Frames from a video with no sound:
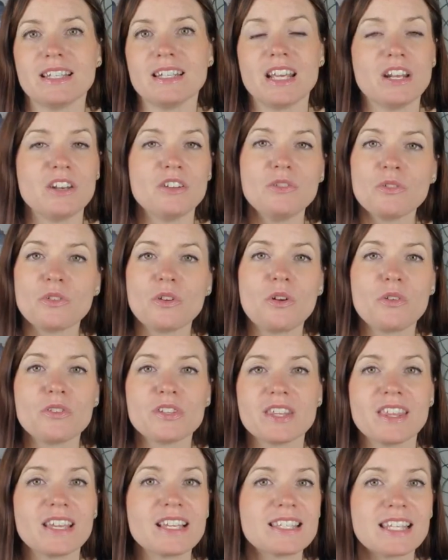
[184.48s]
it? And you know
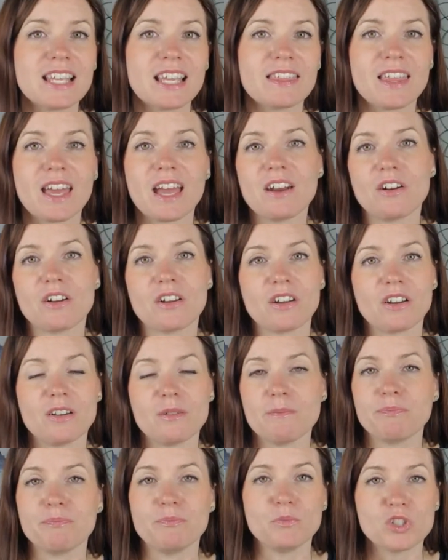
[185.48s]
things like that are
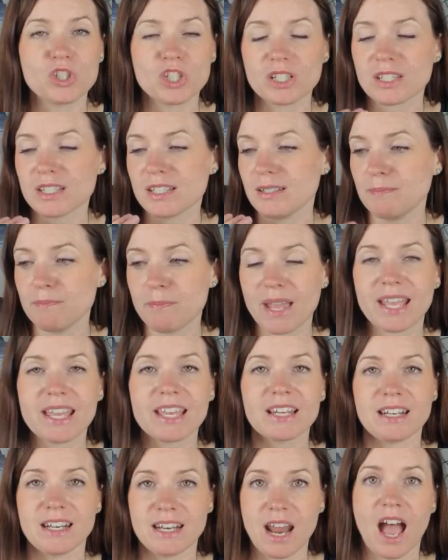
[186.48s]
gonna just make
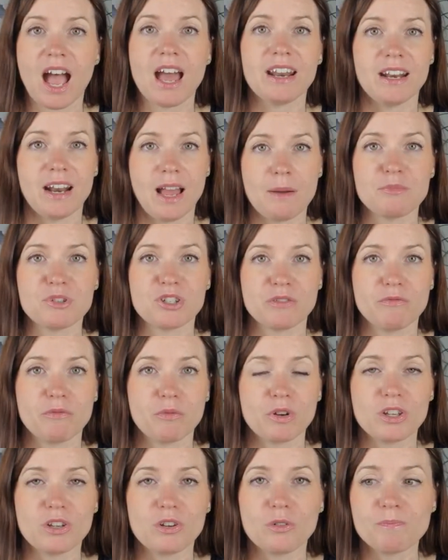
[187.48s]
it not an option
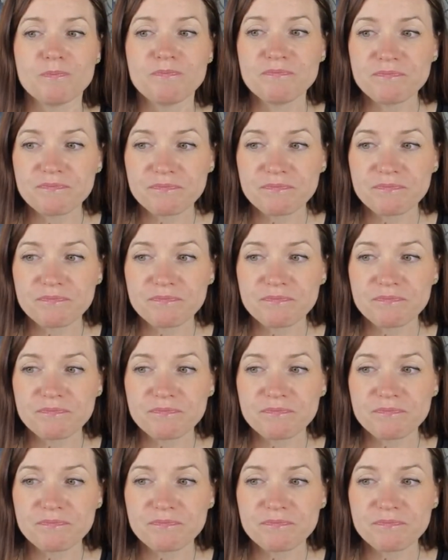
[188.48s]
for you.